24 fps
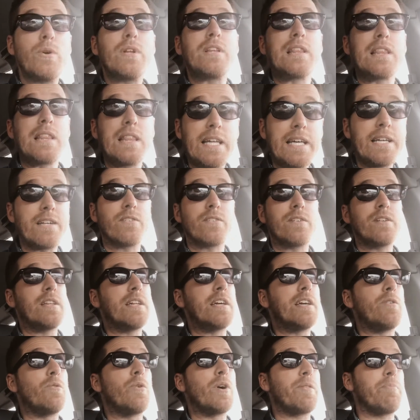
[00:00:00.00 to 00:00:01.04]

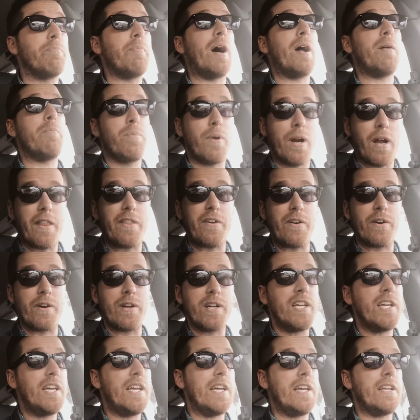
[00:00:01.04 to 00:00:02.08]
literally, with my
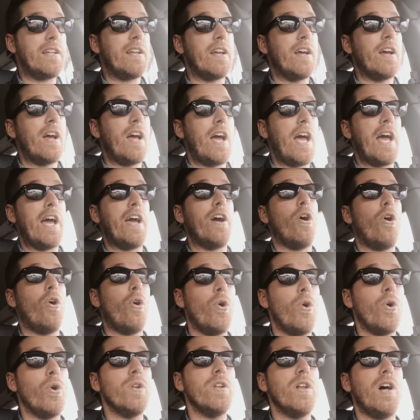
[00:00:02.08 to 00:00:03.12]
brother, eat a
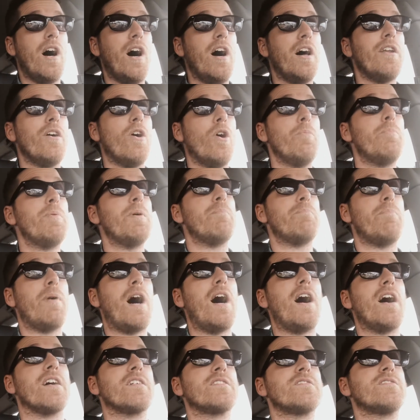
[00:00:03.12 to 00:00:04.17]
whole unopened
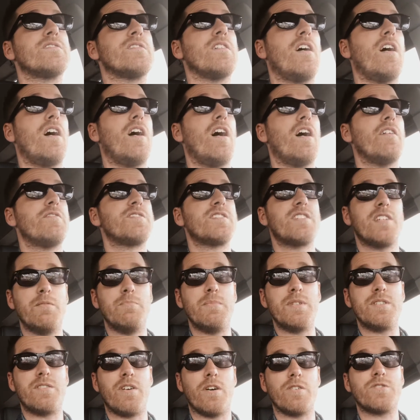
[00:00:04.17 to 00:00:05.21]
box of
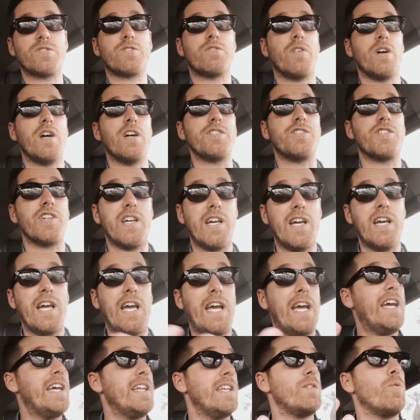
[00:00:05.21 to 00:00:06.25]
Cinnamon Toast Crunch
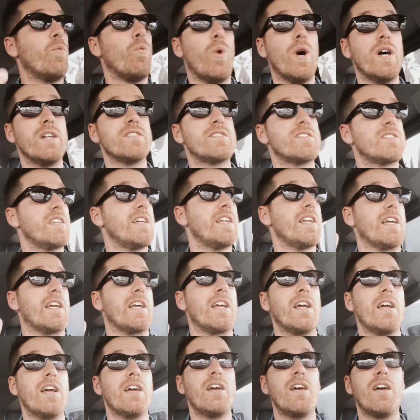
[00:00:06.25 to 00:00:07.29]
in one sitting.
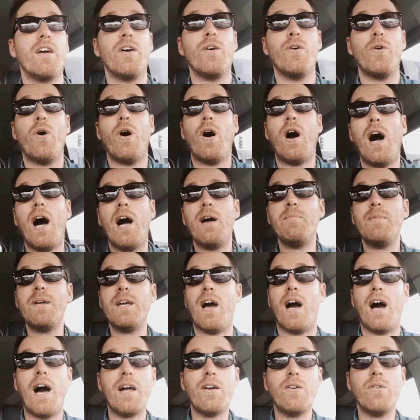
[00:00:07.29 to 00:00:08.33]
I
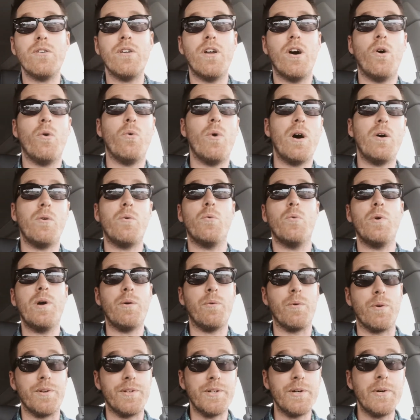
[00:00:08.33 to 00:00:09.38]
mean, I don't know what we
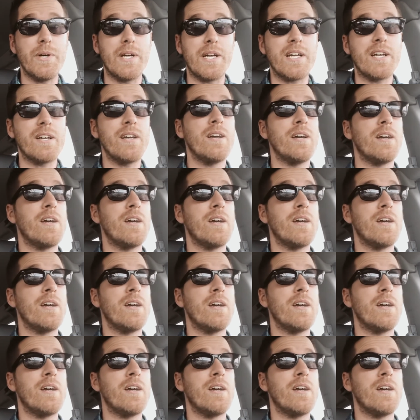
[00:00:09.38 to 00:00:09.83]
were doing,